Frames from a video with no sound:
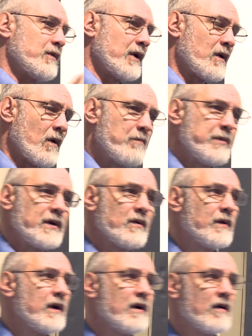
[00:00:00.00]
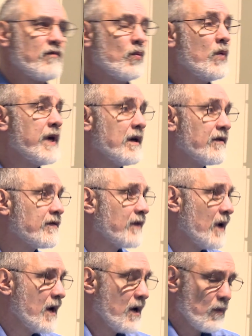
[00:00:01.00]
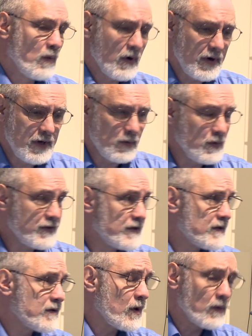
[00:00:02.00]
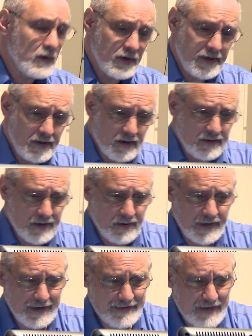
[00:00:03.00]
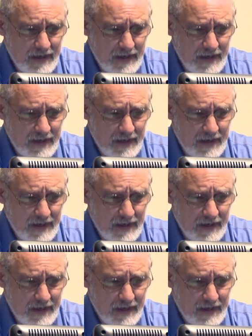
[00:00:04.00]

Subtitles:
a period of weeks where he was totally delirious.